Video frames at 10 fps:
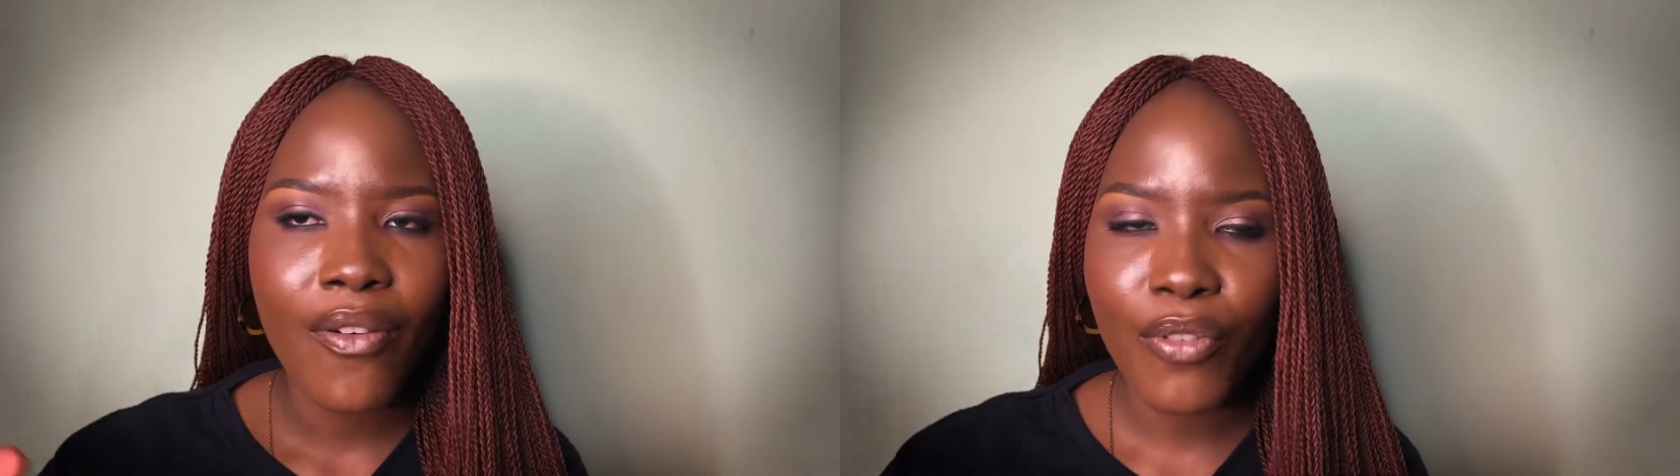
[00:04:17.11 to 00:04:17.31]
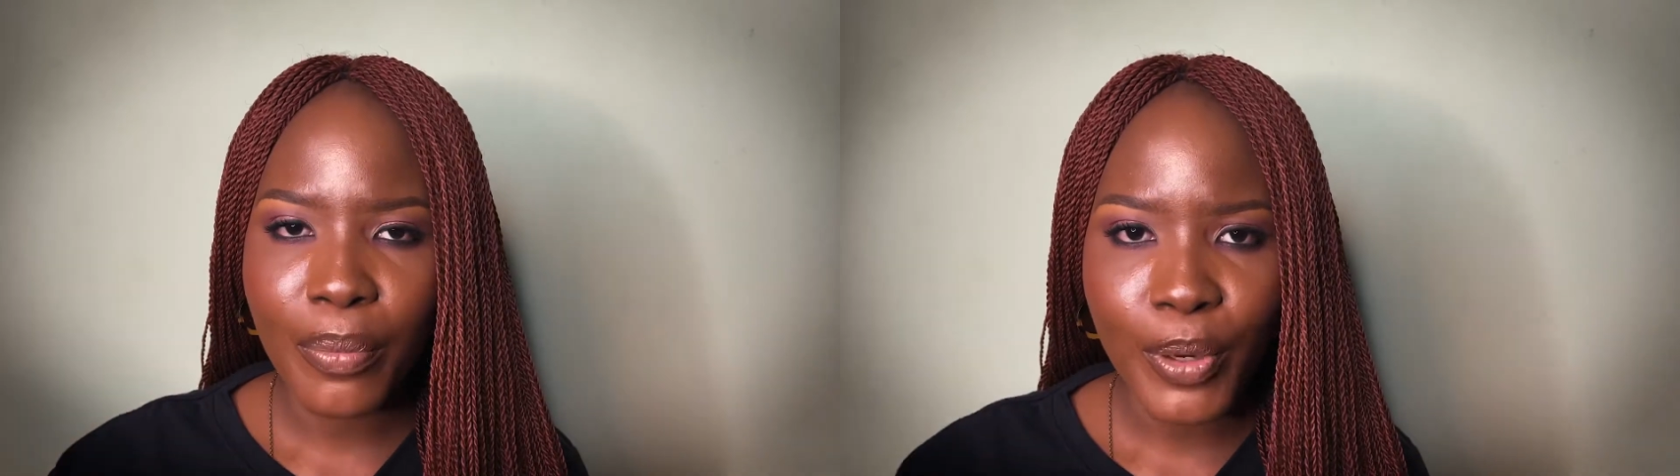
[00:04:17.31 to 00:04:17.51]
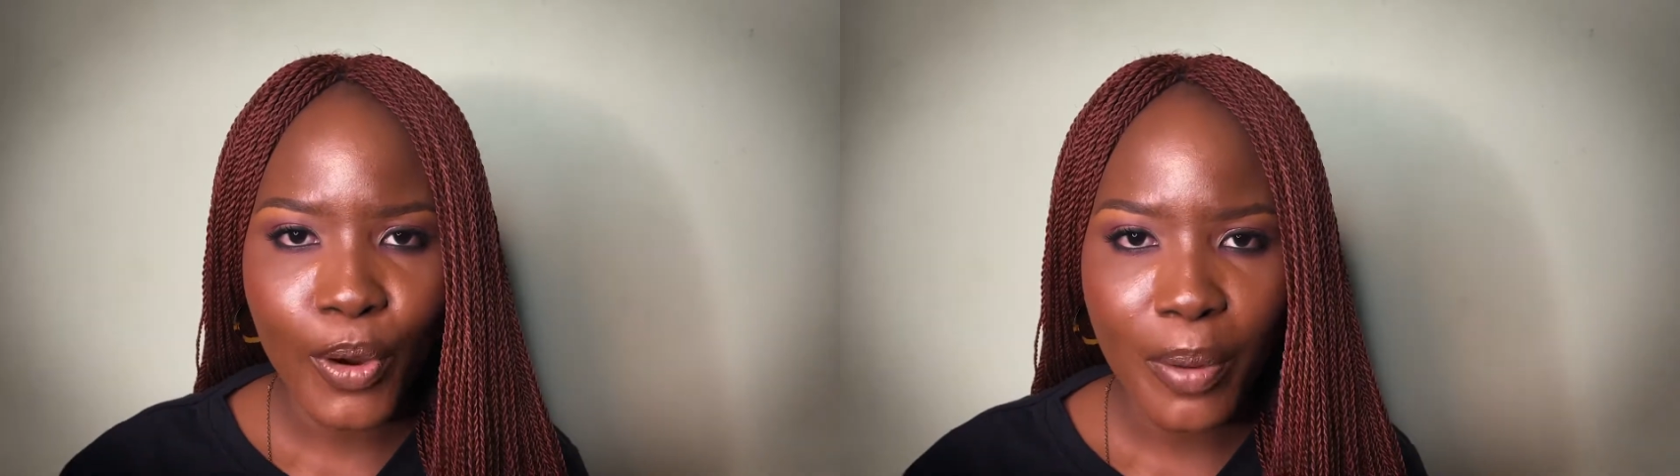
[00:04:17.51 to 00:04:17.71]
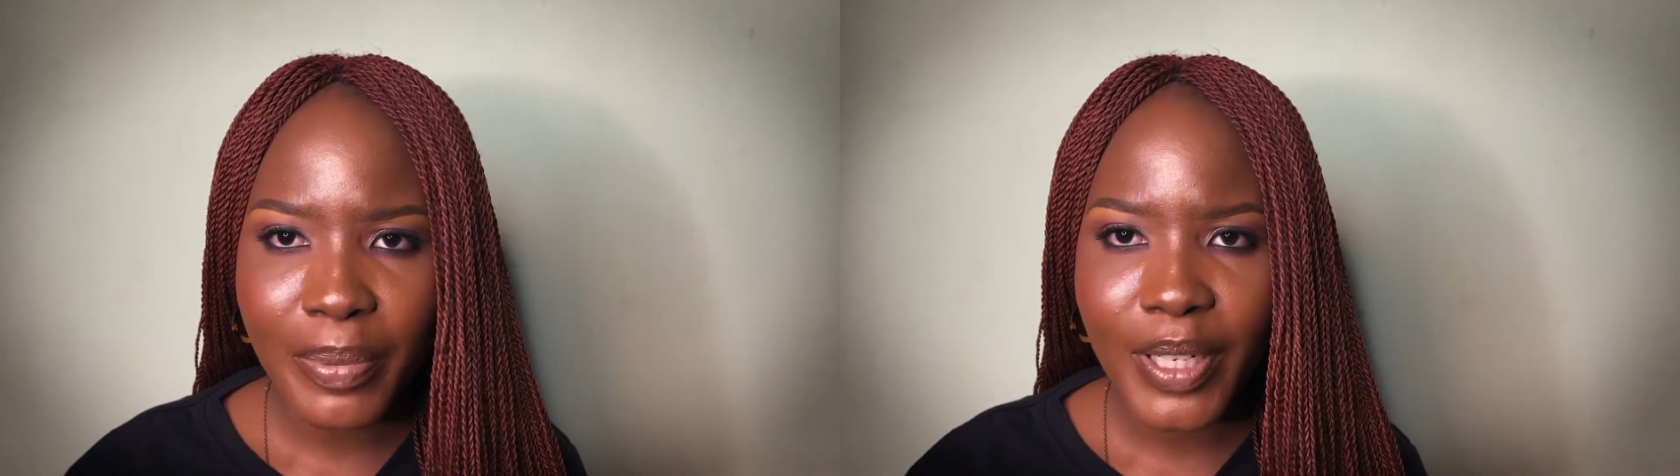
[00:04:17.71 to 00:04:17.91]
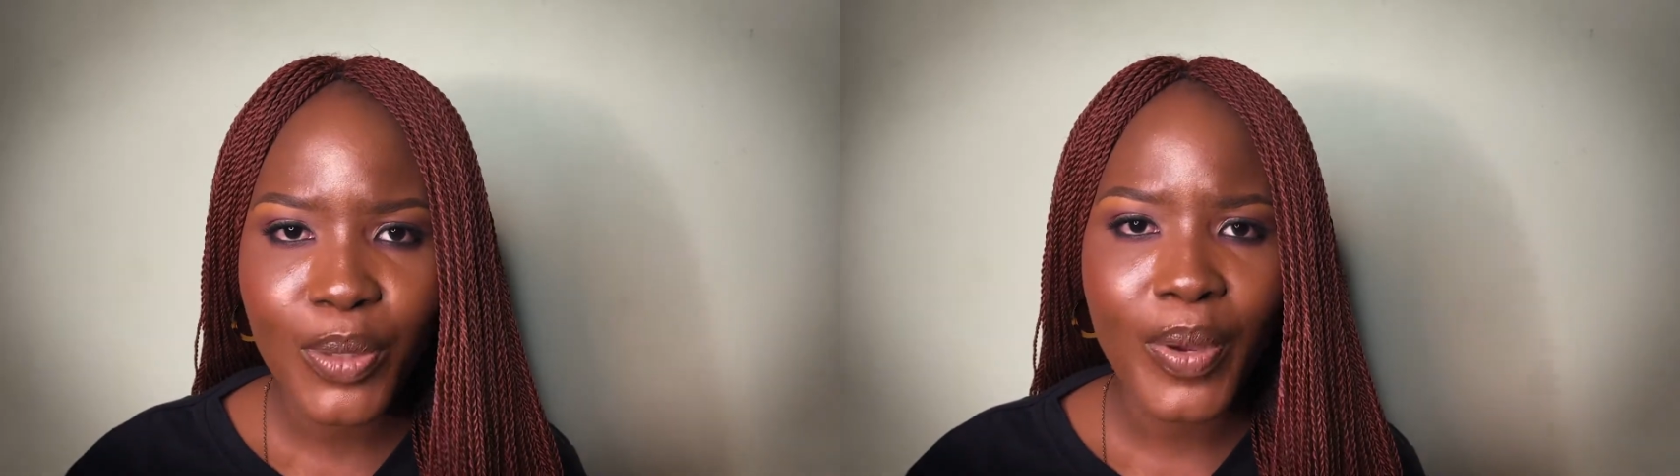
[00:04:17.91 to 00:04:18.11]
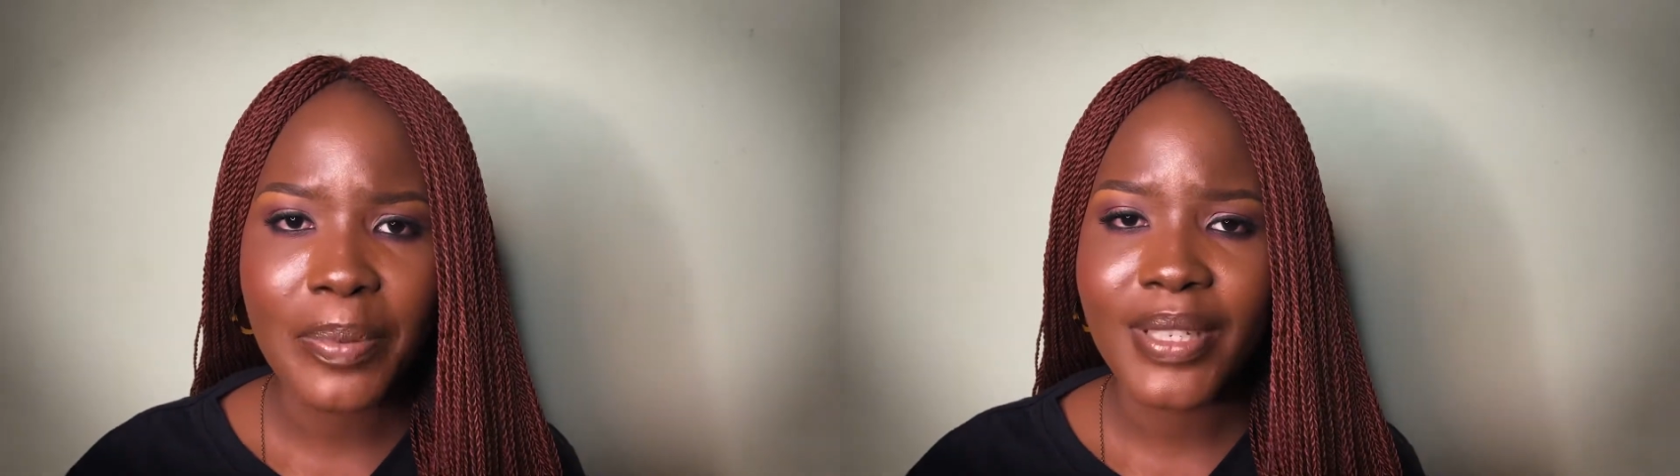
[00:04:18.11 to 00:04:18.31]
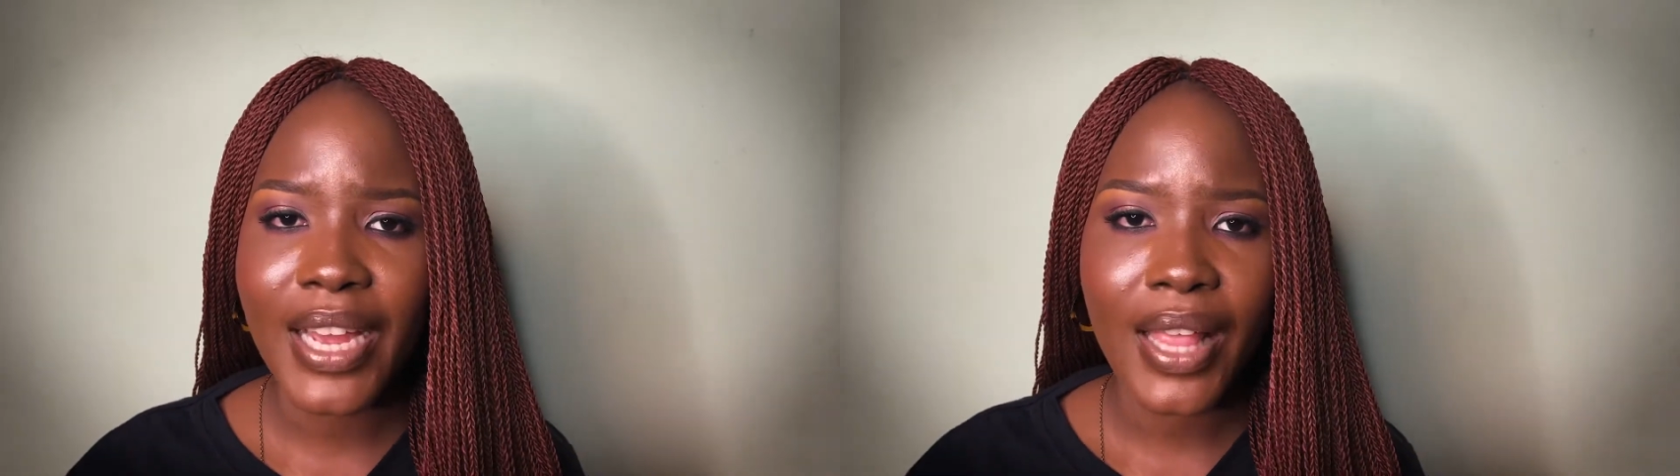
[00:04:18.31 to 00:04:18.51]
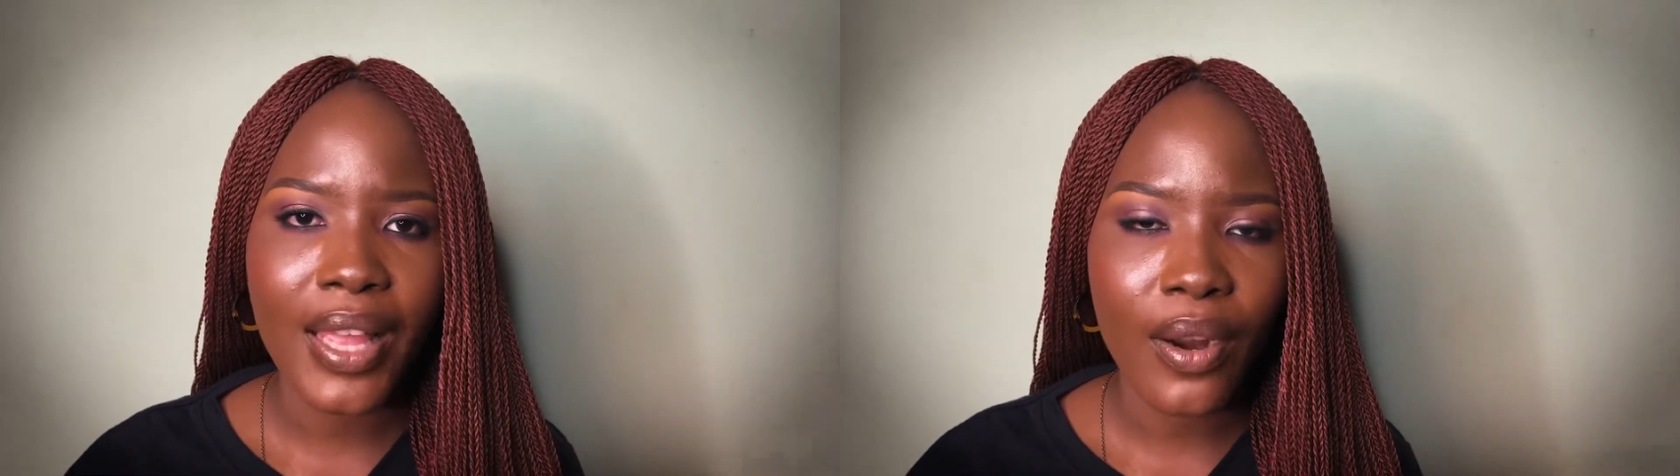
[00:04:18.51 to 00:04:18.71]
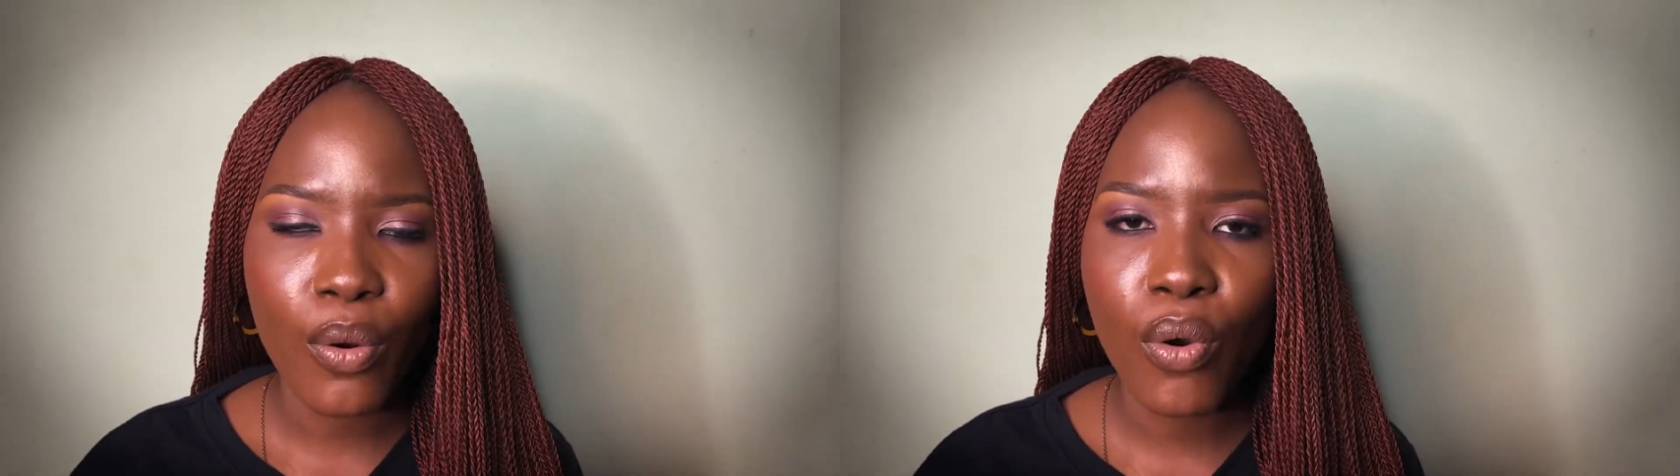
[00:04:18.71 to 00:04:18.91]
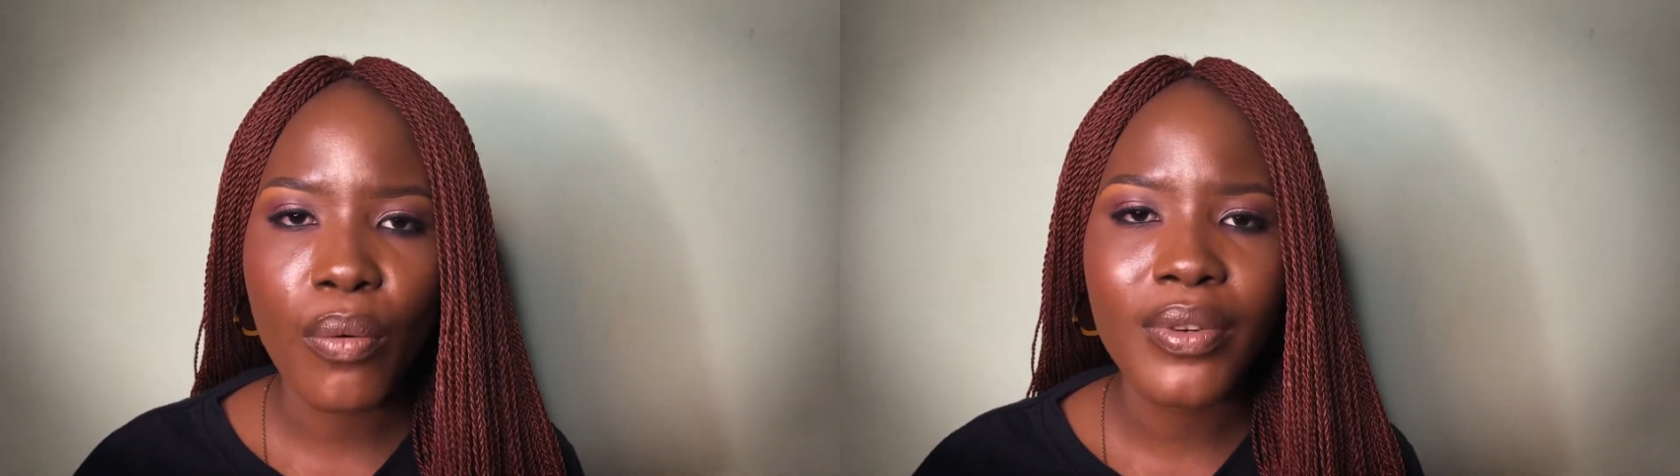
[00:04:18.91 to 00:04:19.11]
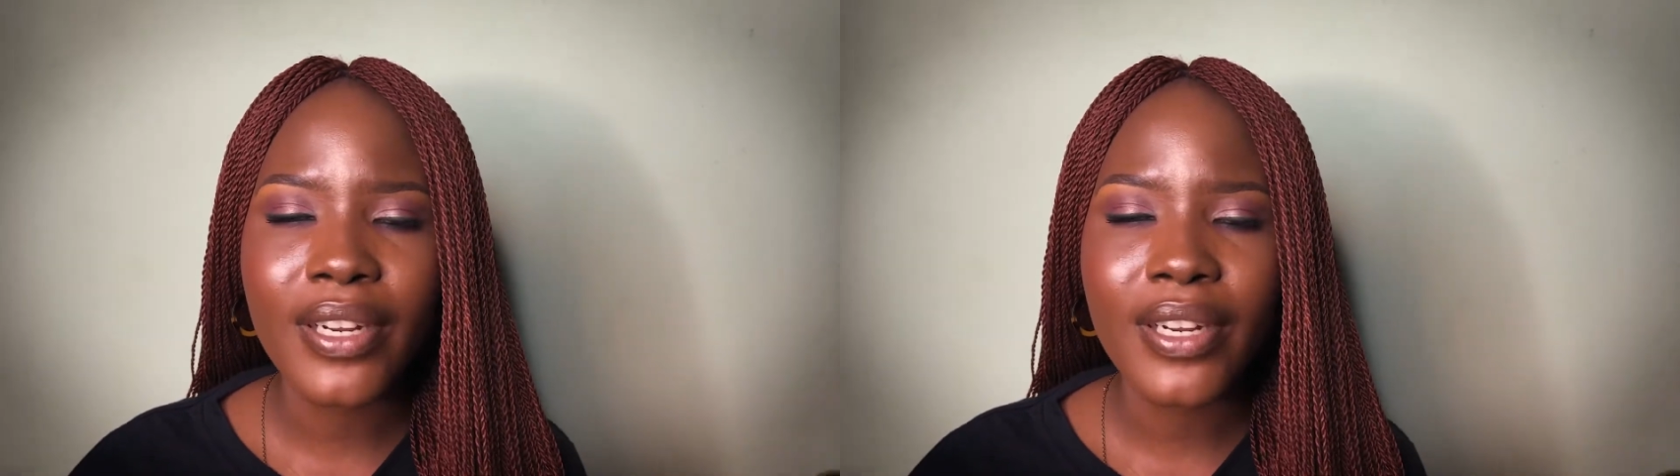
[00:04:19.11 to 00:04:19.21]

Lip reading: from the company's website and all.